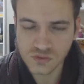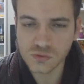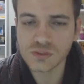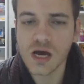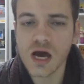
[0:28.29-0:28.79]

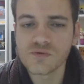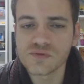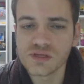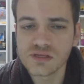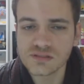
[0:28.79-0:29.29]

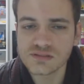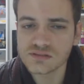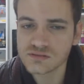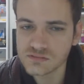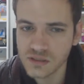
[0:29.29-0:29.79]
2.5
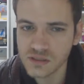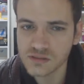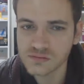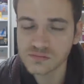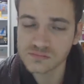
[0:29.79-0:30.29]
years in
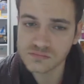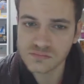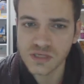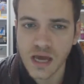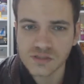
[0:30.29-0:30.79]
a
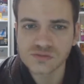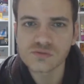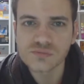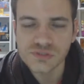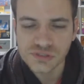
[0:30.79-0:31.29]

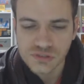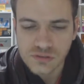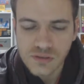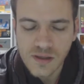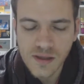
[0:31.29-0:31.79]
casual
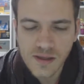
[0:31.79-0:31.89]
position.